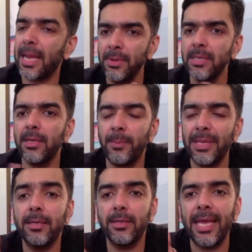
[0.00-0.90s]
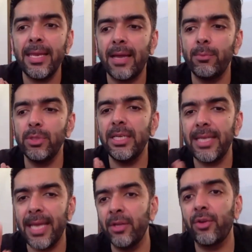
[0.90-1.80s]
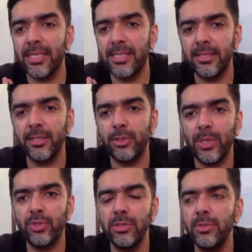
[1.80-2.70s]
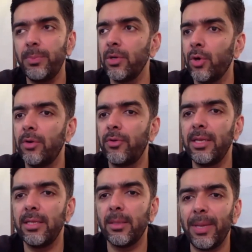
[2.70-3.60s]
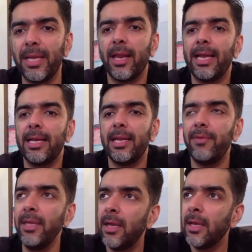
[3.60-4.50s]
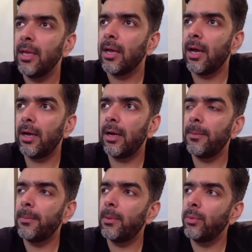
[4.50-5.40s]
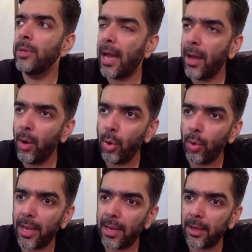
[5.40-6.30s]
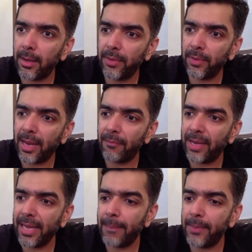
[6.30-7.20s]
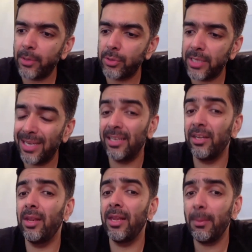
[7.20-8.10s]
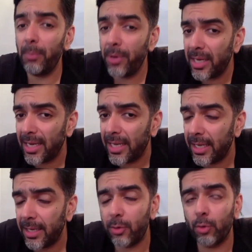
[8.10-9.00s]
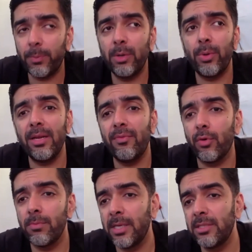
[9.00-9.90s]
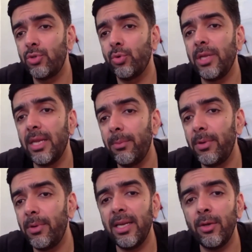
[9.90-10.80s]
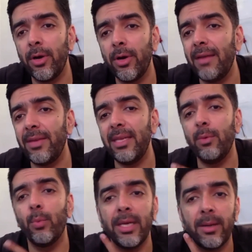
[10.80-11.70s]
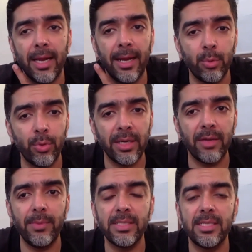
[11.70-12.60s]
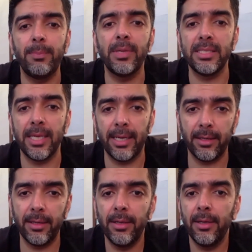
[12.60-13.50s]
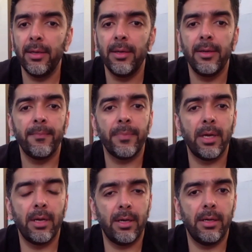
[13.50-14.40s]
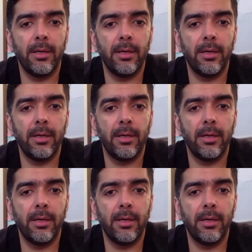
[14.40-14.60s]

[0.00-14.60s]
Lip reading: it happened, I mean, 10, I would say 10 crisis situations, but not really the big client leaving. Now, we're very happy to say deliberately, it took me 24 months to deliberately not have any one client who can give me a sleepless night.